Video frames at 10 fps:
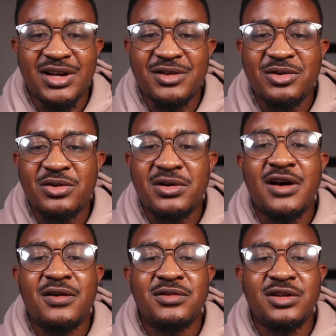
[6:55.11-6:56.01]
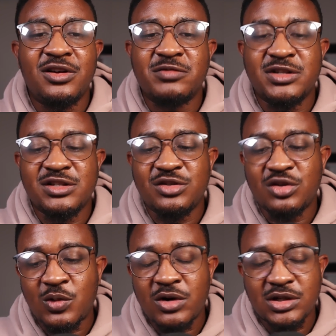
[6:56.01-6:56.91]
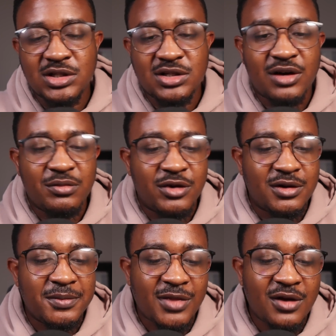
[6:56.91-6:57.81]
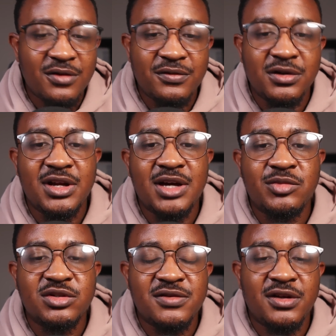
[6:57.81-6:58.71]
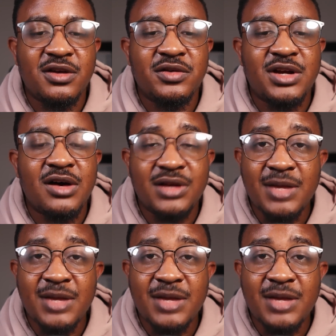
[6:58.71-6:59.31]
I don't know how the government is going to work this out, but hopefully they're able to figure it out.